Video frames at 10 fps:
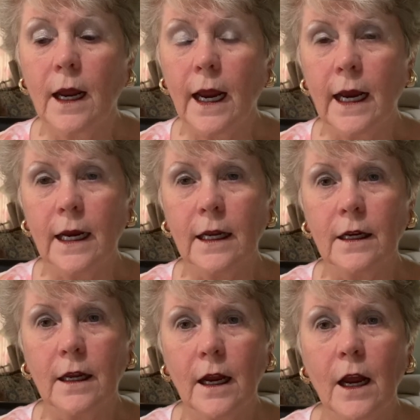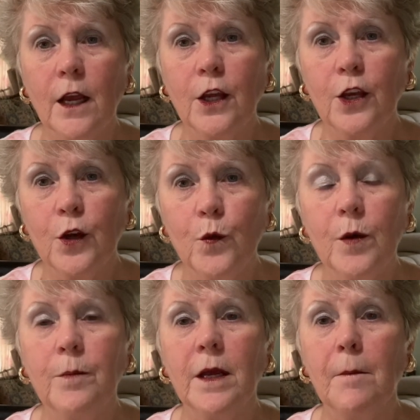and you
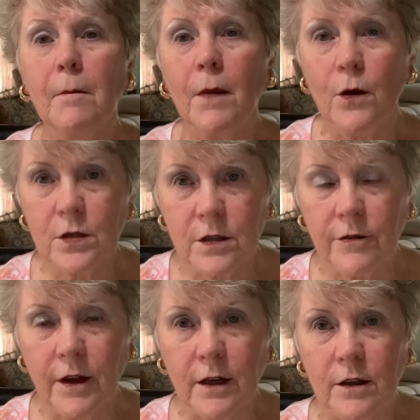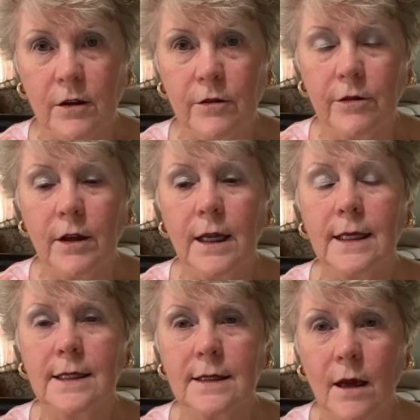would be most effective
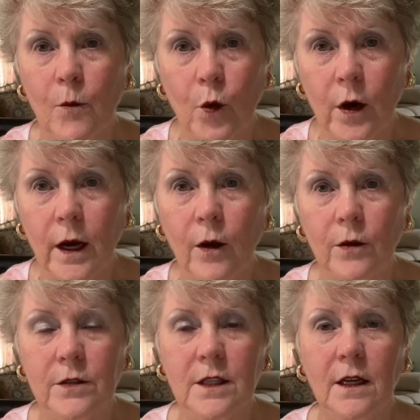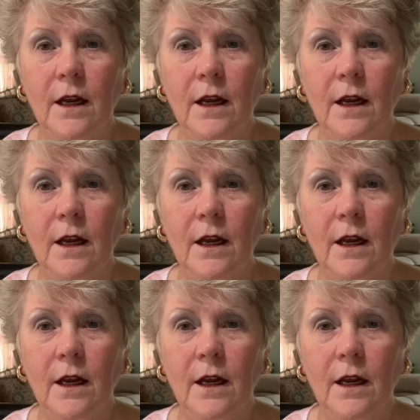somewhere else.